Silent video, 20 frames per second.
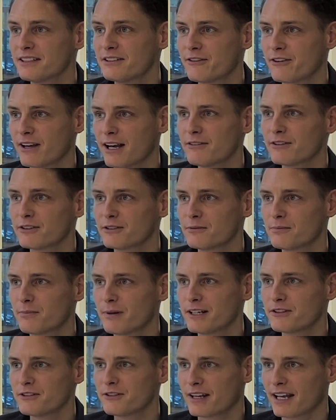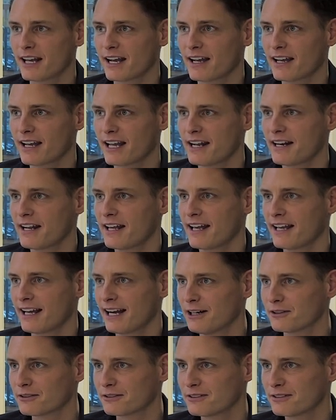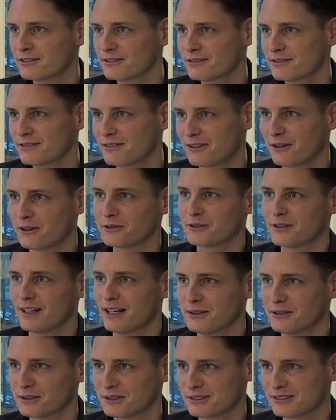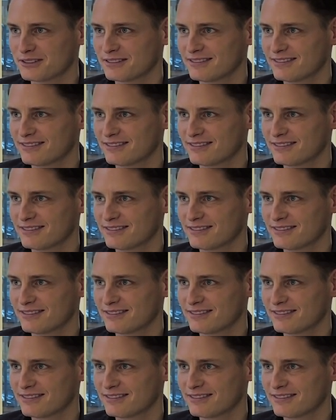if you have a good place, you can hang out close to your house.